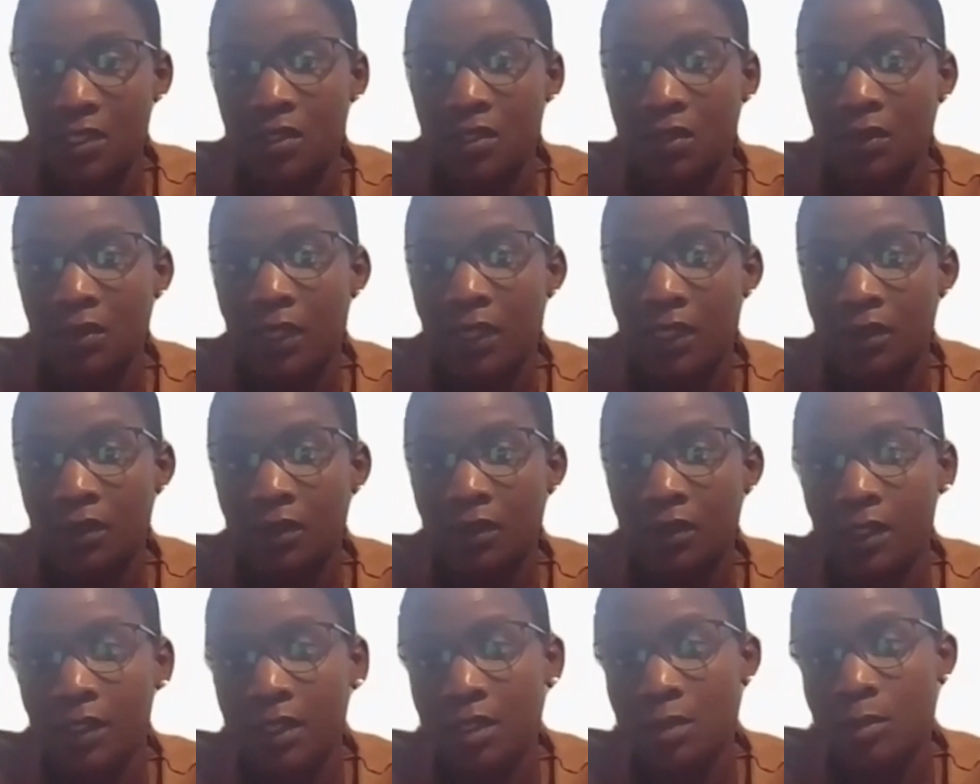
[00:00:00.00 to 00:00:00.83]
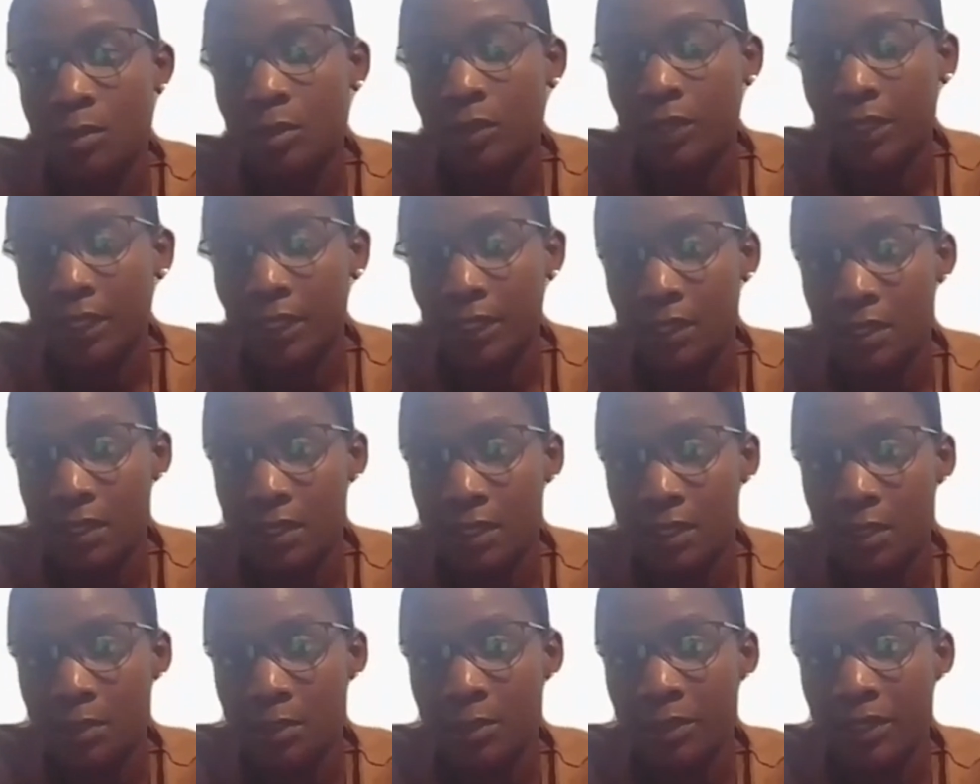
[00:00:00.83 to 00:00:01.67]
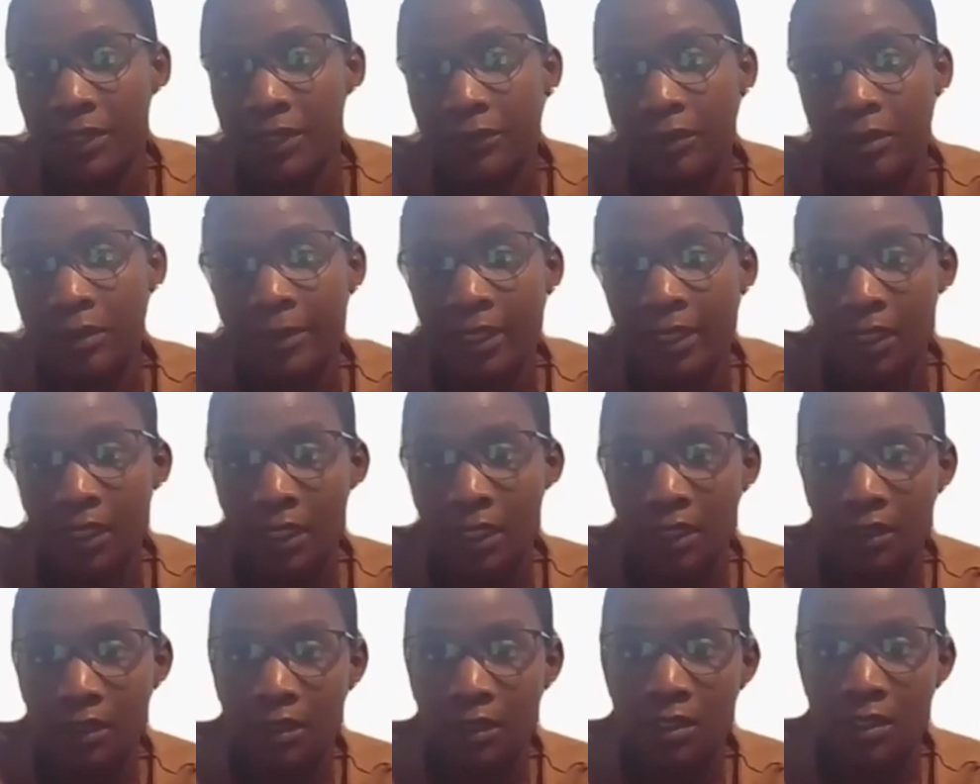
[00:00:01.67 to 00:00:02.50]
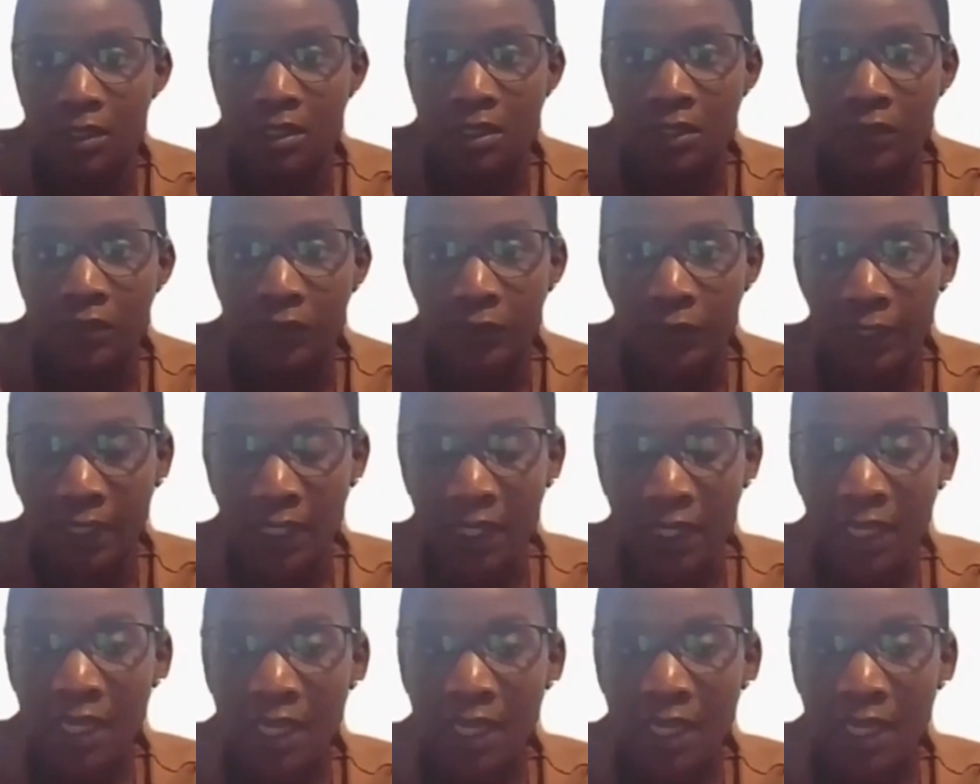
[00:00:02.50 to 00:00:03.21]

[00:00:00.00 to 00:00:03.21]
So not only the blending team, but everybody at the distillery